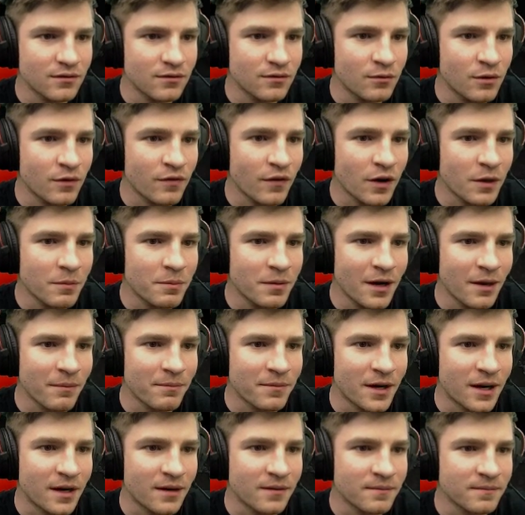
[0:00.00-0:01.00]
We've already been up
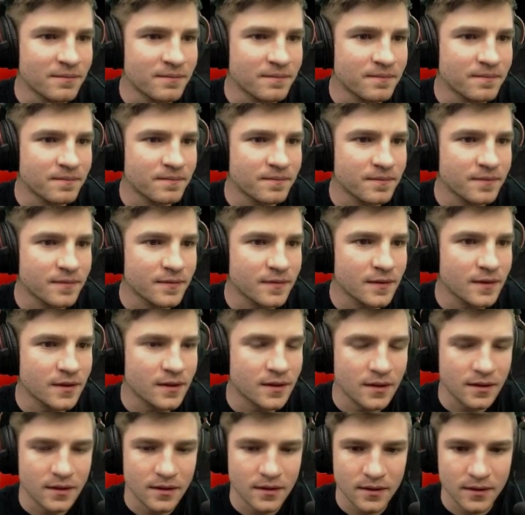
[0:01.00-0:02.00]
there. Uh, the
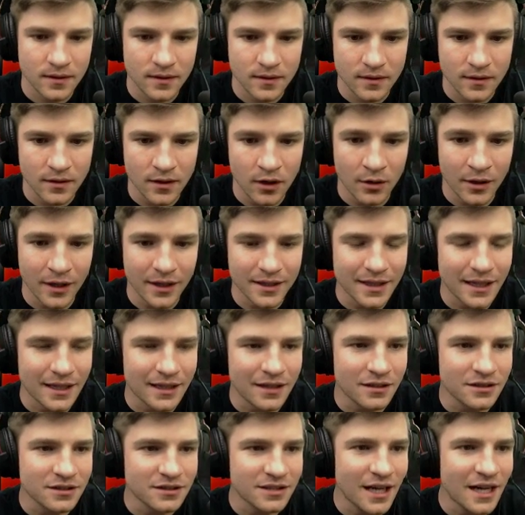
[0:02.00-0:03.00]
chest. Oh, get that
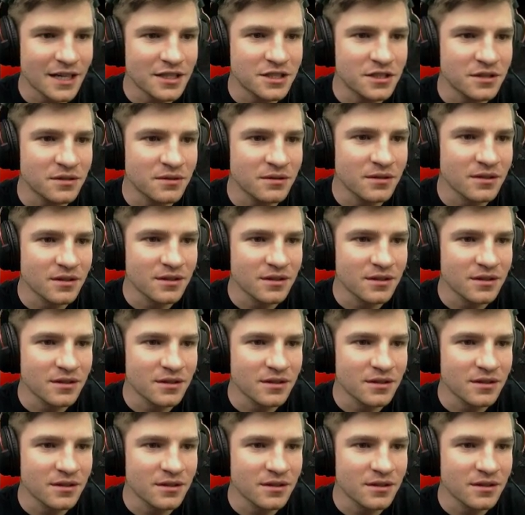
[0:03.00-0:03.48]
little statue.